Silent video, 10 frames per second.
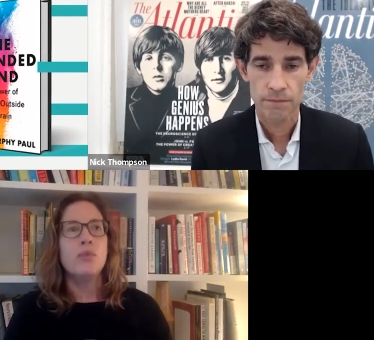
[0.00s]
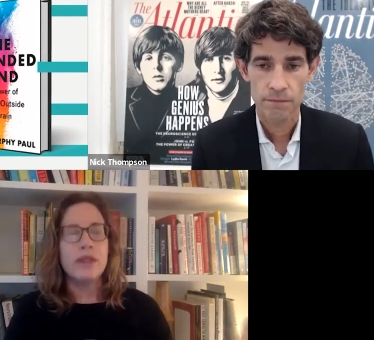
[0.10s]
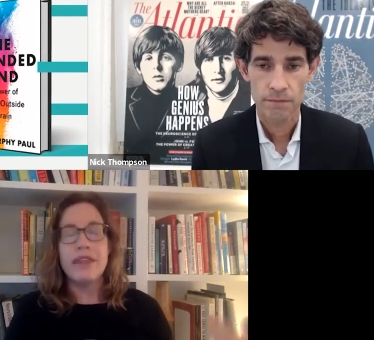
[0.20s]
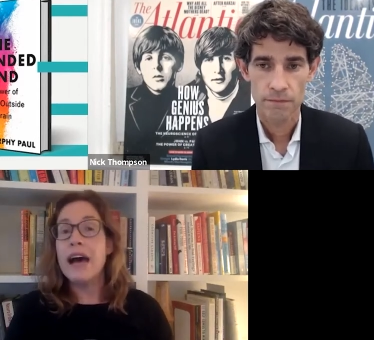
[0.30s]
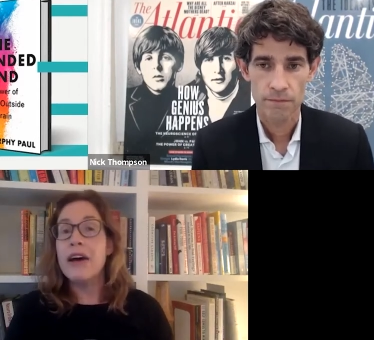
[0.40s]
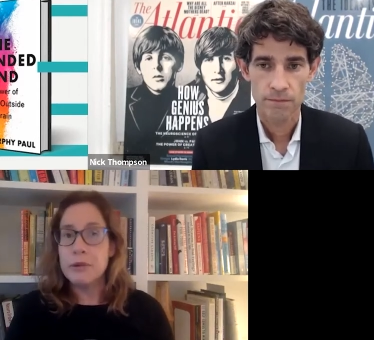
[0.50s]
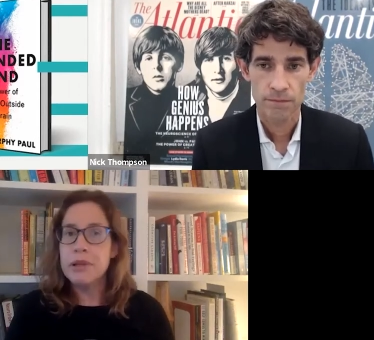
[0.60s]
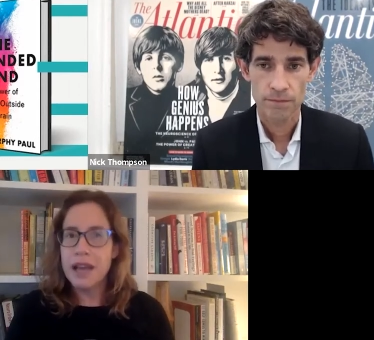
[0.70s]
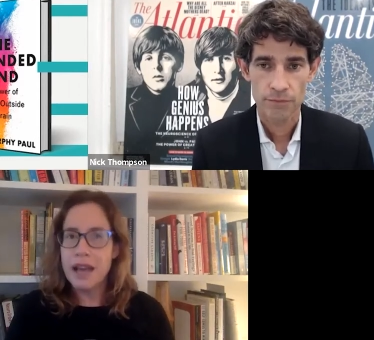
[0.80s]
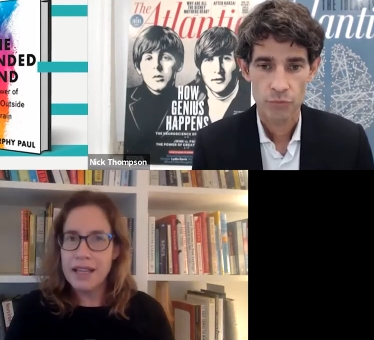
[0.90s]
Speaker 1: without
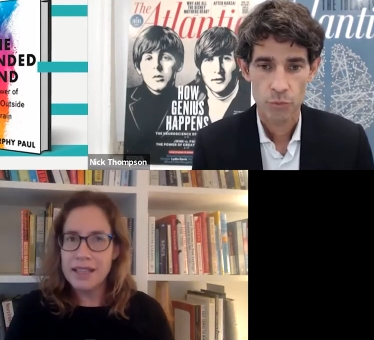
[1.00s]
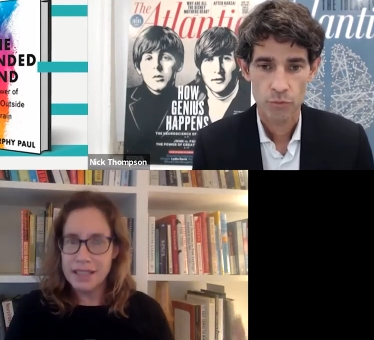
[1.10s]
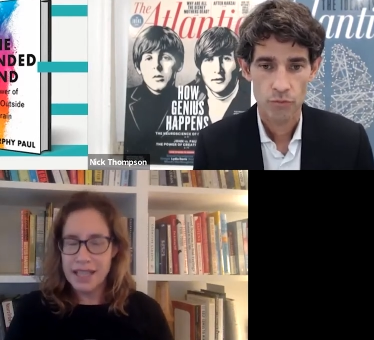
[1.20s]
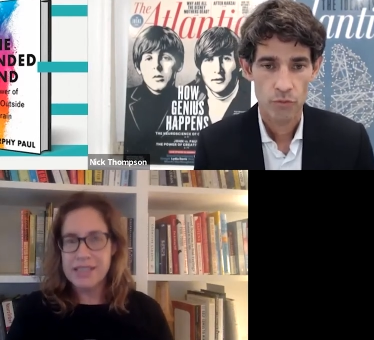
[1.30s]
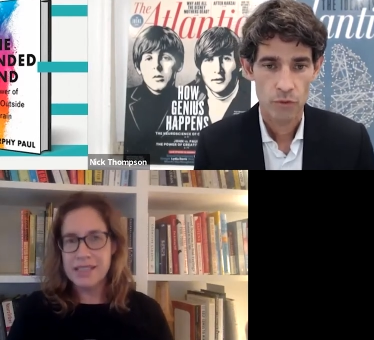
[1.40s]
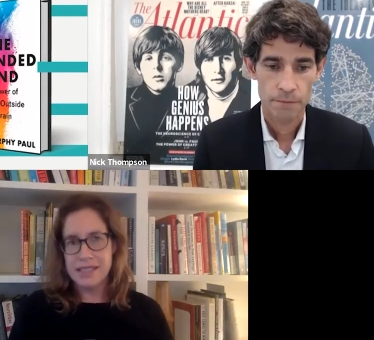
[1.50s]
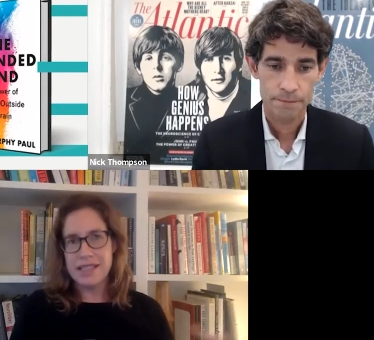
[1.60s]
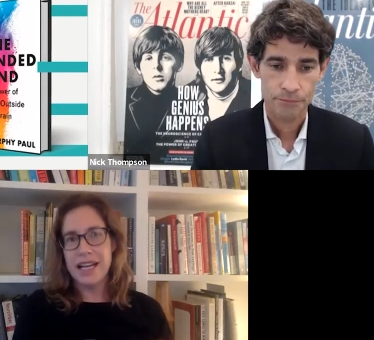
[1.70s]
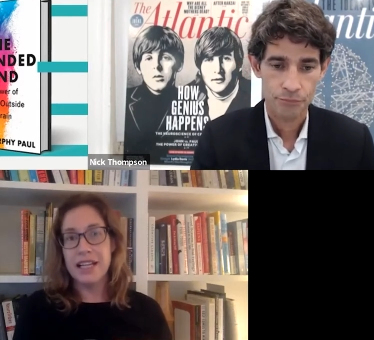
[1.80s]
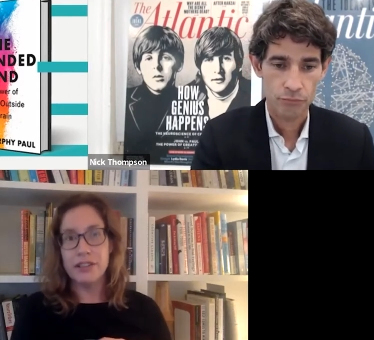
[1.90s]
applying the
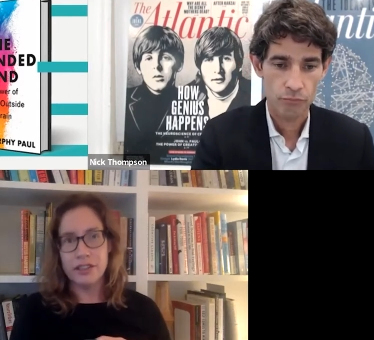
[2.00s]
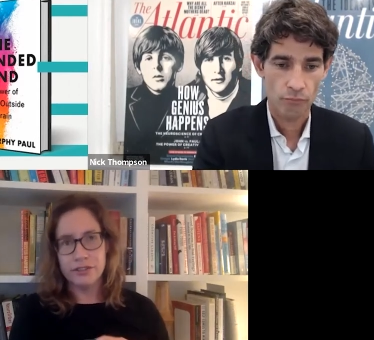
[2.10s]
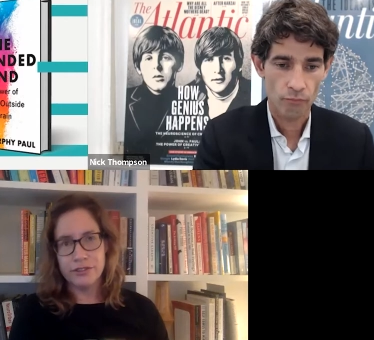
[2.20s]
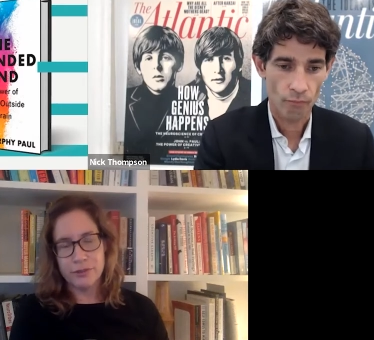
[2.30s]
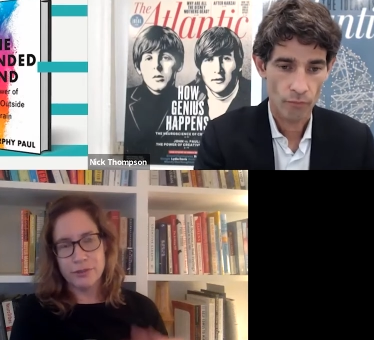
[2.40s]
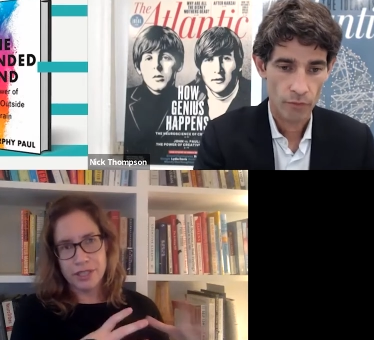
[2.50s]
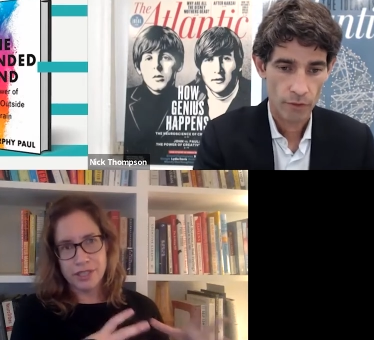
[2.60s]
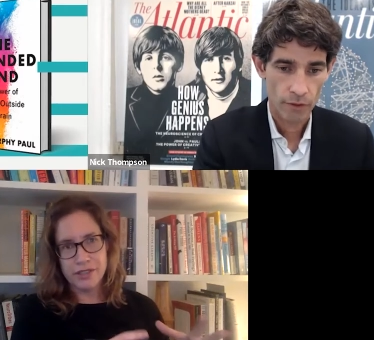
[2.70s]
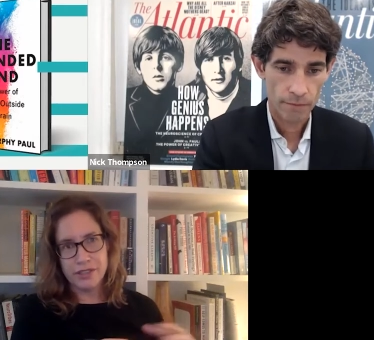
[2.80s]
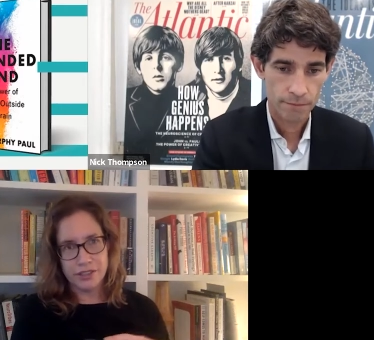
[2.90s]
lessons that I learned from the
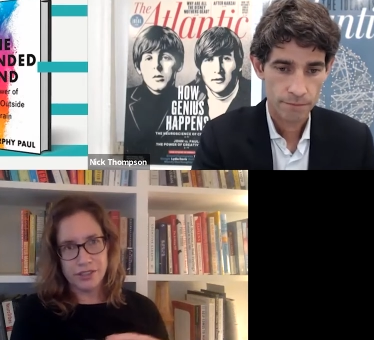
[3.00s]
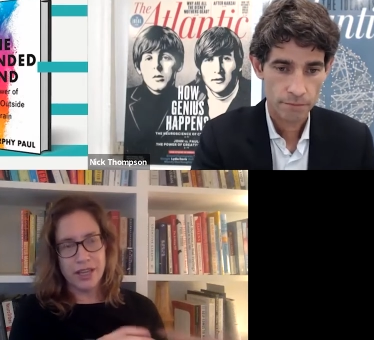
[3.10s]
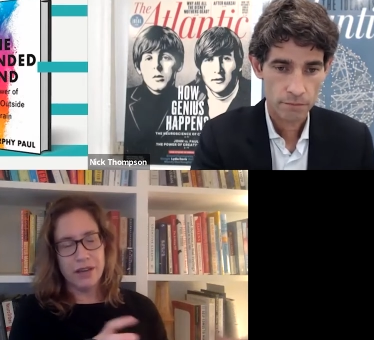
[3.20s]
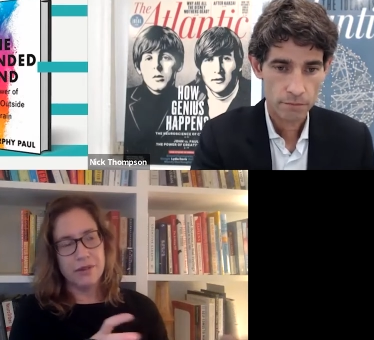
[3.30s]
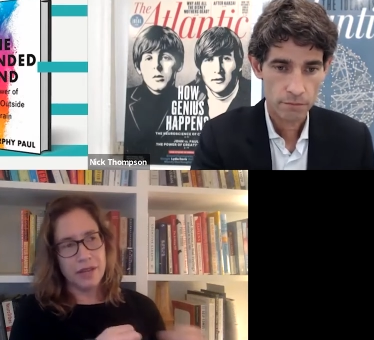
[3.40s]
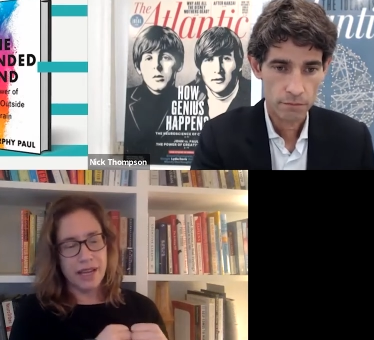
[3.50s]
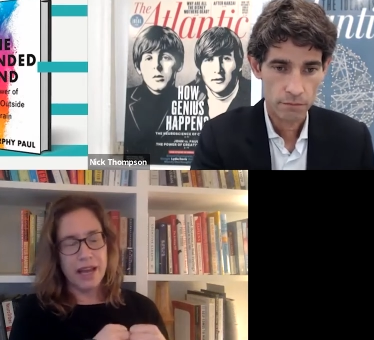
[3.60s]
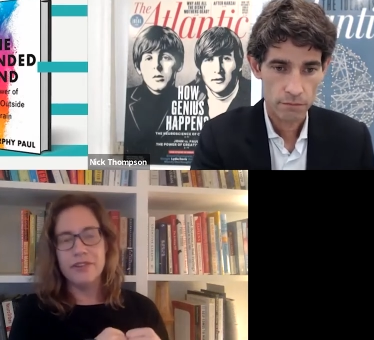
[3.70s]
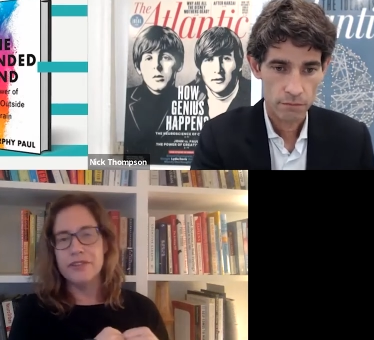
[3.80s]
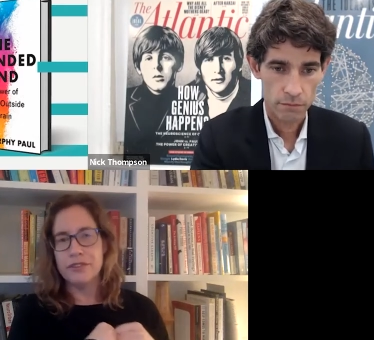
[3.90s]
research that
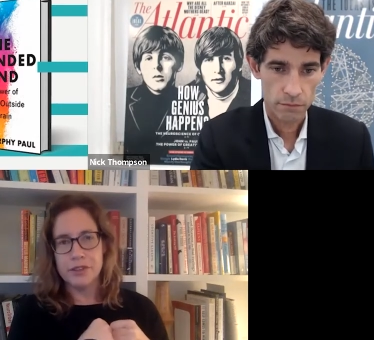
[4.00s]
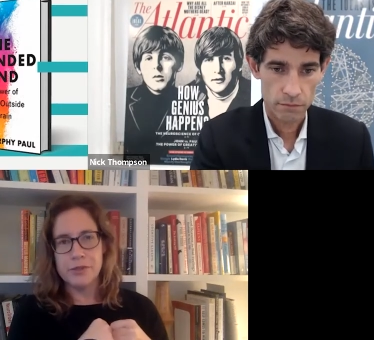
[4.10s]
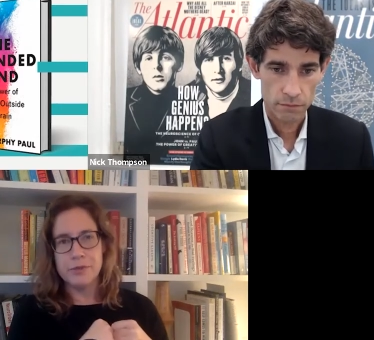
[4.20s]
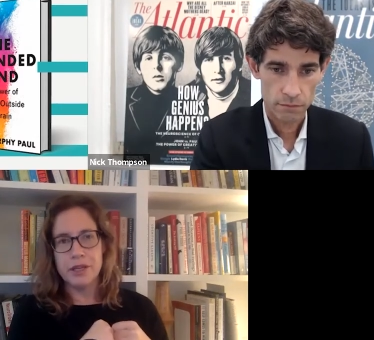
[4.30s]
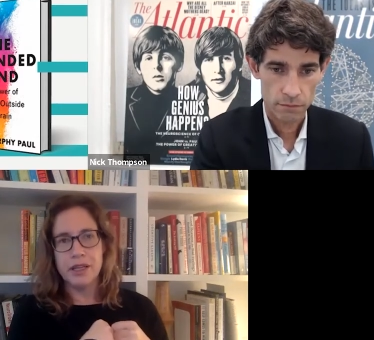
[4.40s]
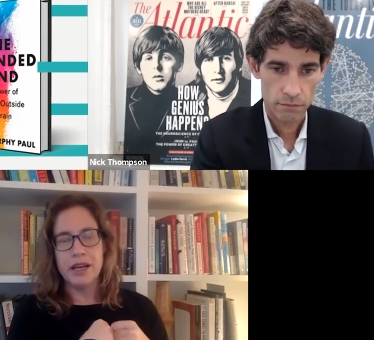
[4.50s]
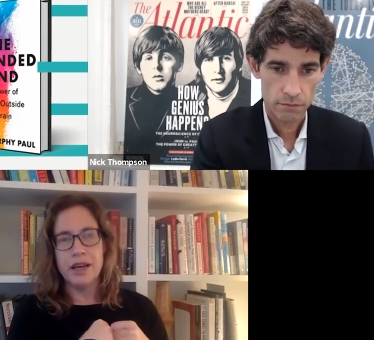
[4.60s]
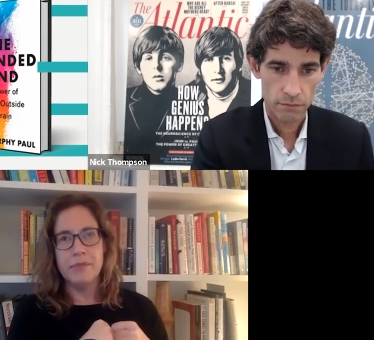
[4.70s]
I gathered for this book,